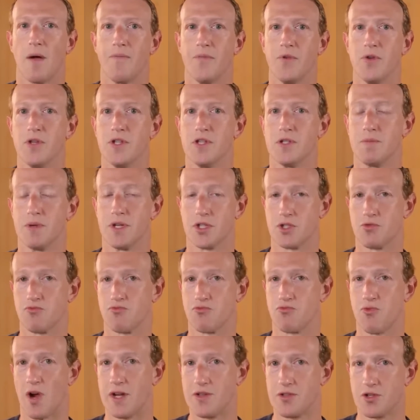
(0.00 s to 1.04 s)
You need to be able to
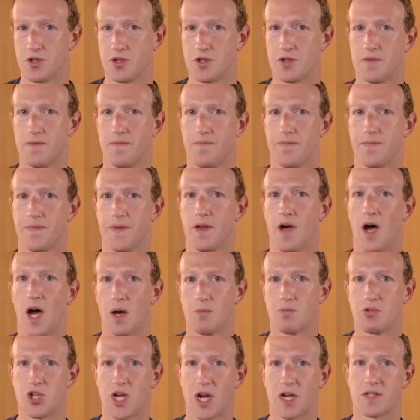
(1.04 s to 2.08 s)
render
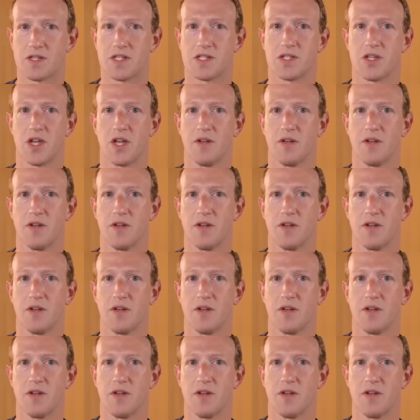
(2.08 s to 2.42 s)
objects